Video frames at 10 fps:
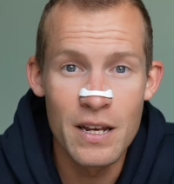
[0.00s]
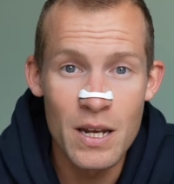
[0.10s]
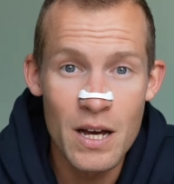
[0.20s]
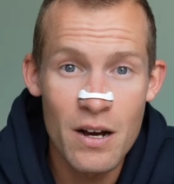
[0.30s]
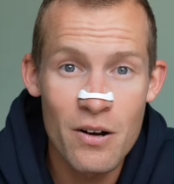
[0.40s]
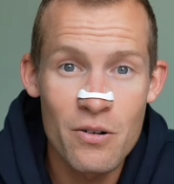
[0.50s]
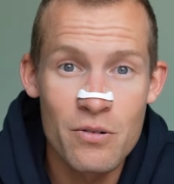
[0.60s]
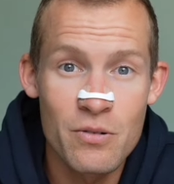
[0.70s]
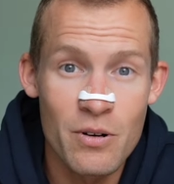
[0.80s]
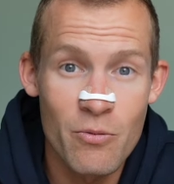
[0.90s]

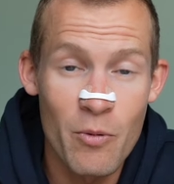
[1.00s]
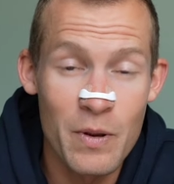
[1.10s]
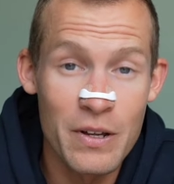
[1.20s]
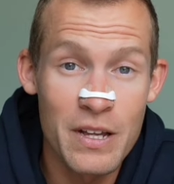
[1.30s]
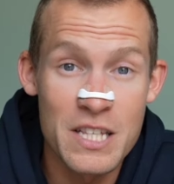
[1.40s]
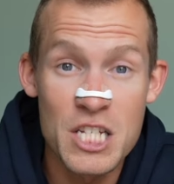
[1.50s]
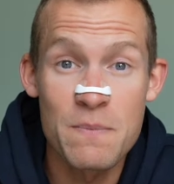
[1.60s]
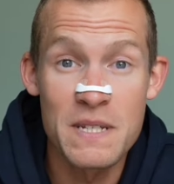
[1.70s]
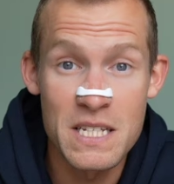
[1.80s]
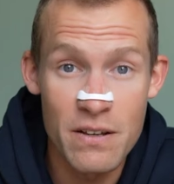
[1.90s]
Now, when we look at
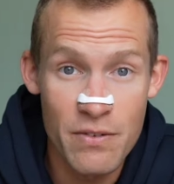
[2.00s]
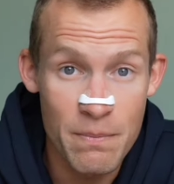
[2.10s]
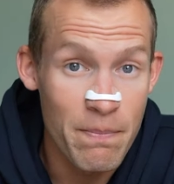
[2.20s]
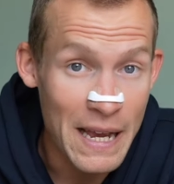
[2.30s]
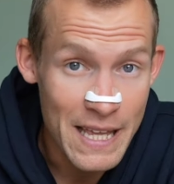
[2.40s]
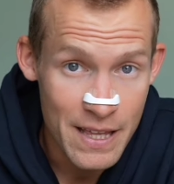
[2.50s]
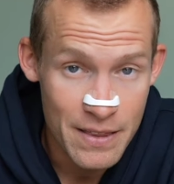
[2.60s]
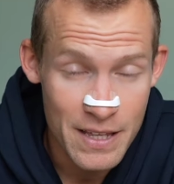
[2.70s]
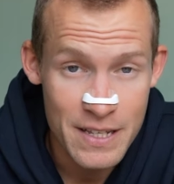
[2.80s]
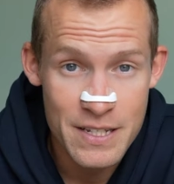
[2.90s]
specific
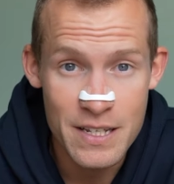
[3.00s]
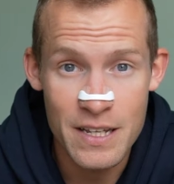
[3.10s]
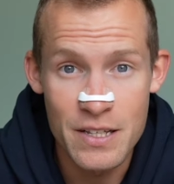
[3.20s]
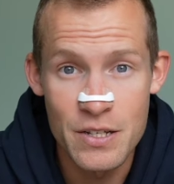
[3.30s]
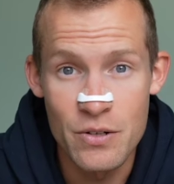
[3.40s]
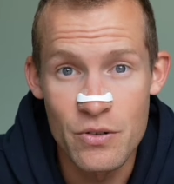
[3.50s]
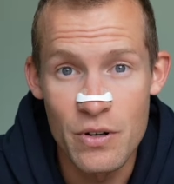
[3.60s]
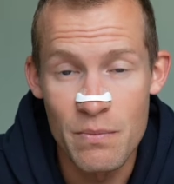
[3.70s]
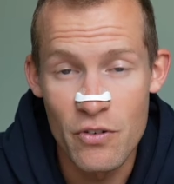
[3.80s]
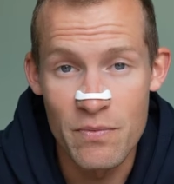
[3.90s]
biking things
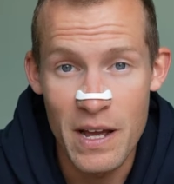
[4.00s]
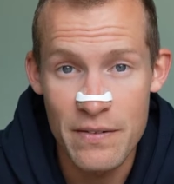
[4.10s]
to improve my